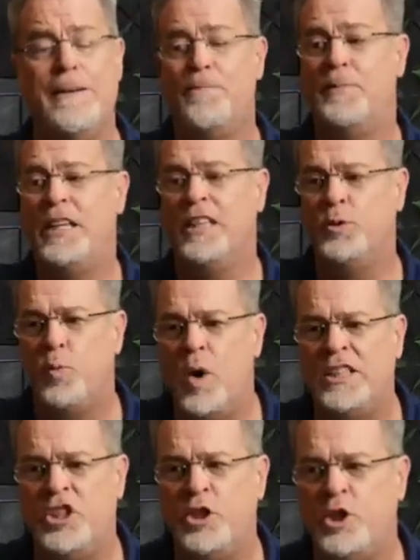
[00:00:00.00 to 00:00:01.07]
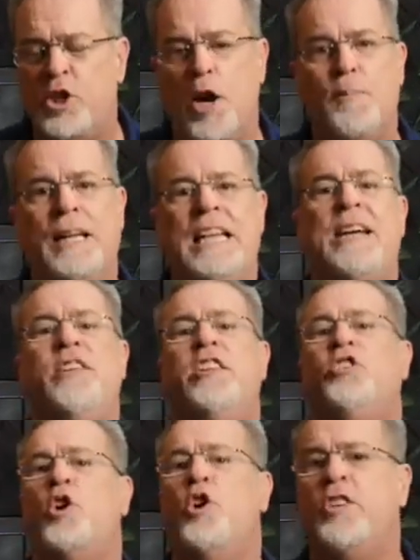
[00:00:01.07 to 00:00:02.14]
Because once you start believing the
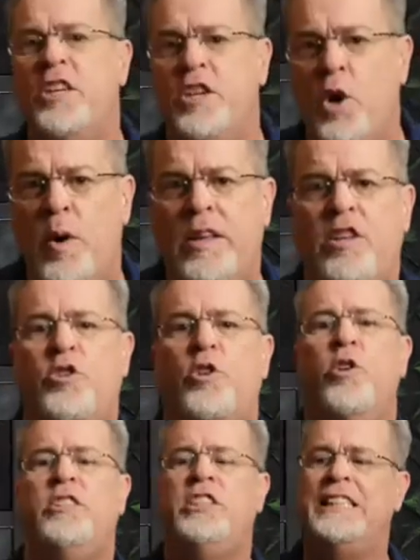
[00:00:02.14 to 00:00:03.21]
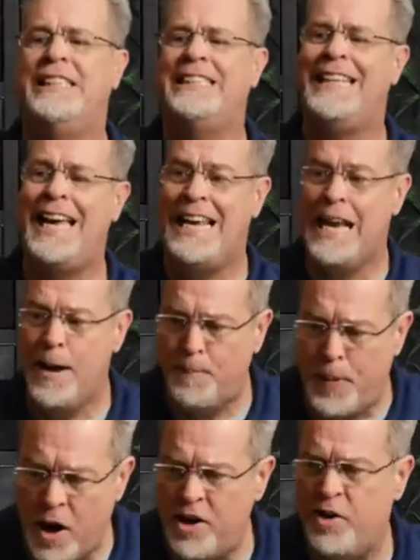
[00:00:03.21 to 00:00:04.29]
truth and knowing the truth, Jesus said,
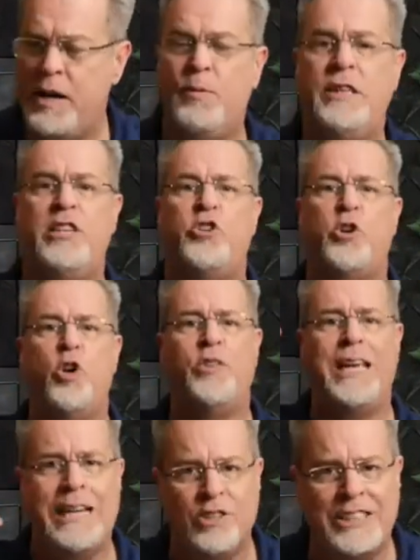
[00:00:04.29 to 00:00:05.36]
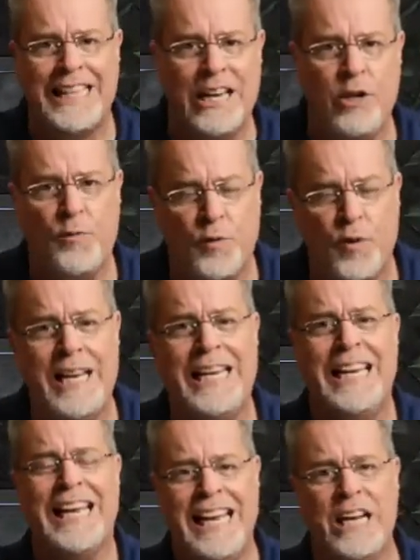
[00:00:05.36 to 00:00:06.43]
partnering with the truth, it'll set you
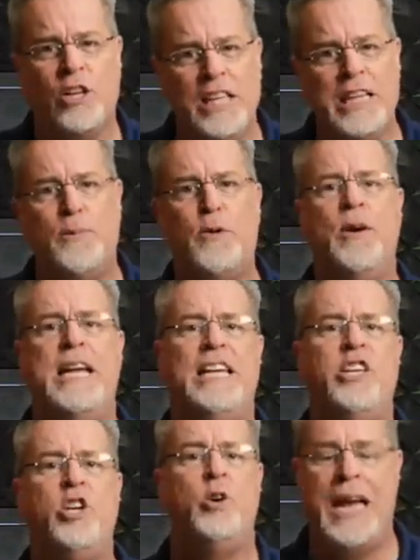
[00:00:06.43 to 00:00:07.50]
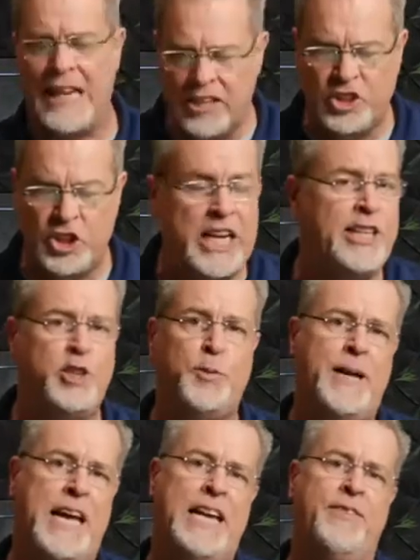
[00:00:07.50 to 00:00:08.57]
free, it'll liberate you, and it'll change your
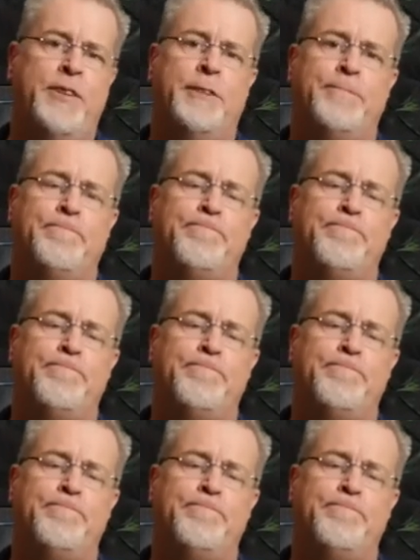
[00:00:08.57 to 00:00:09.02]
behavior.